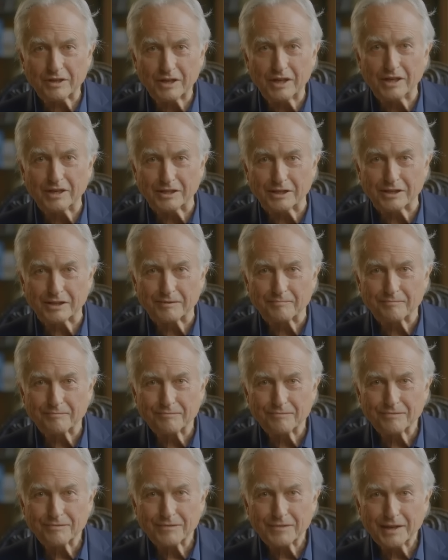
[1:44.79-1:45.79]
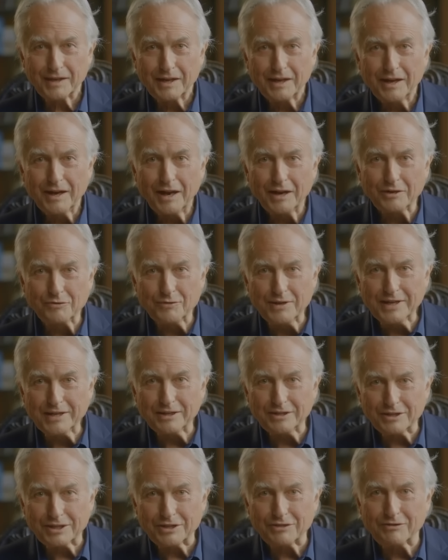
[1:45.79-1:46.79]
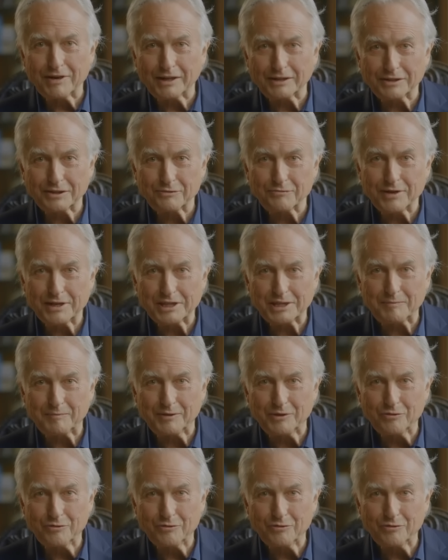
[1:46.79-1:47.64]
cake and reconstruct the recipe.